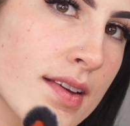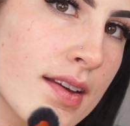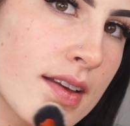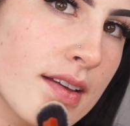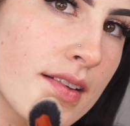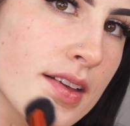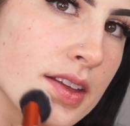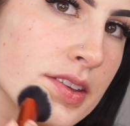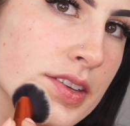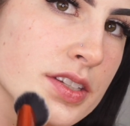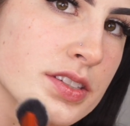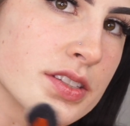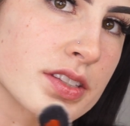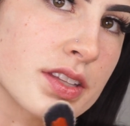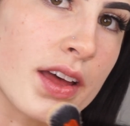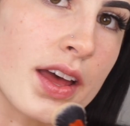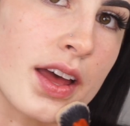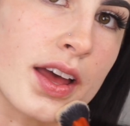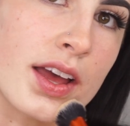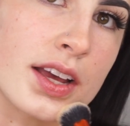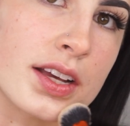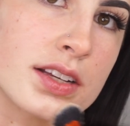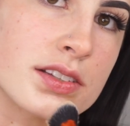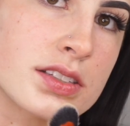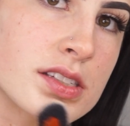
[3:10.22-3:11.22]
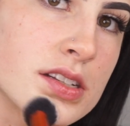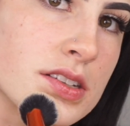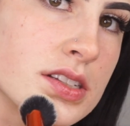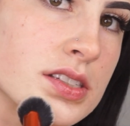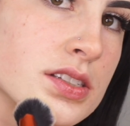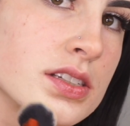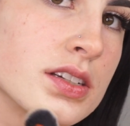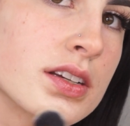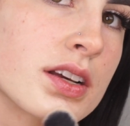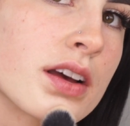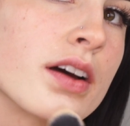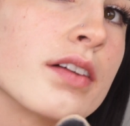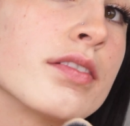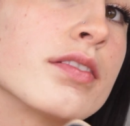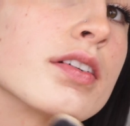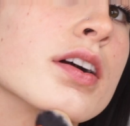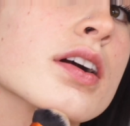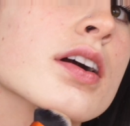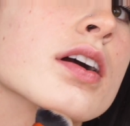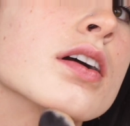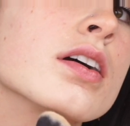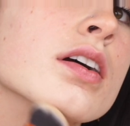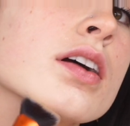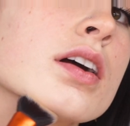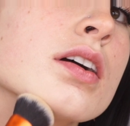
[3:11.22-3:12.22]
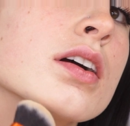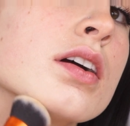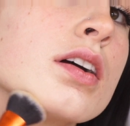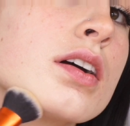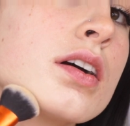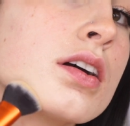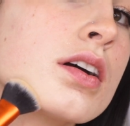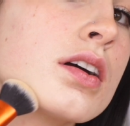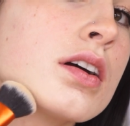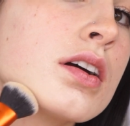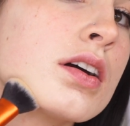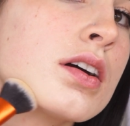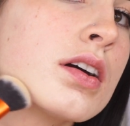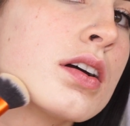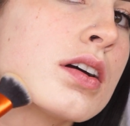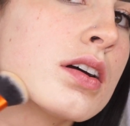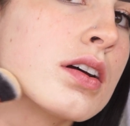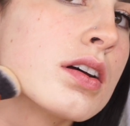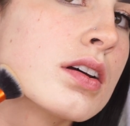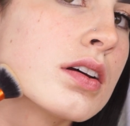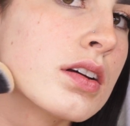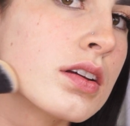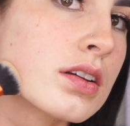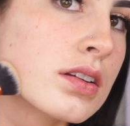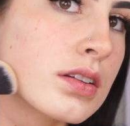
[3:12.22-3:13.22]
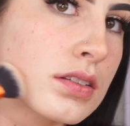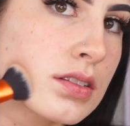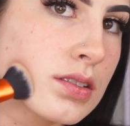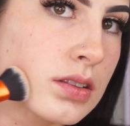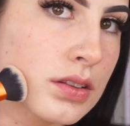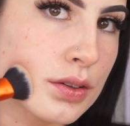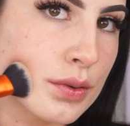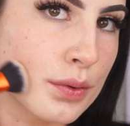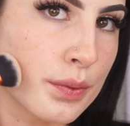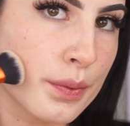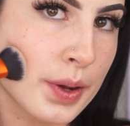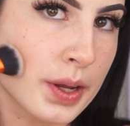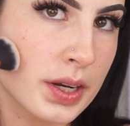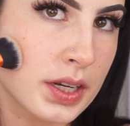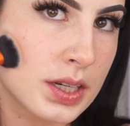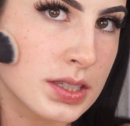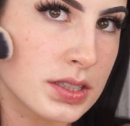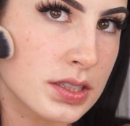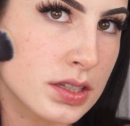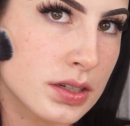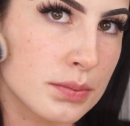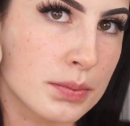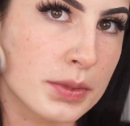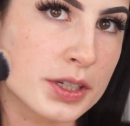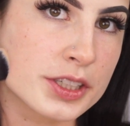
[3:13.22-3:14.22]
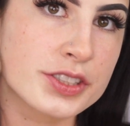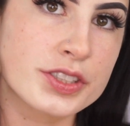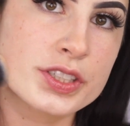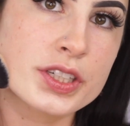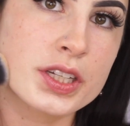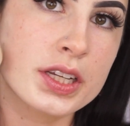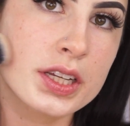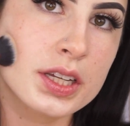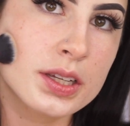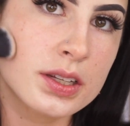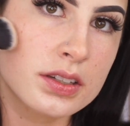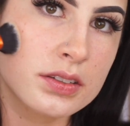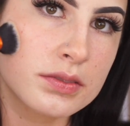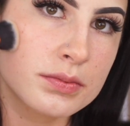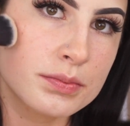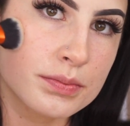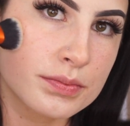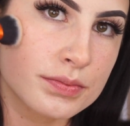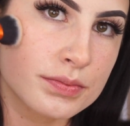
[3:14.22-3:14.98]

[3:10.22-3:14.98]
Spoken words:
I'll use the excess to cover the redness on my chin.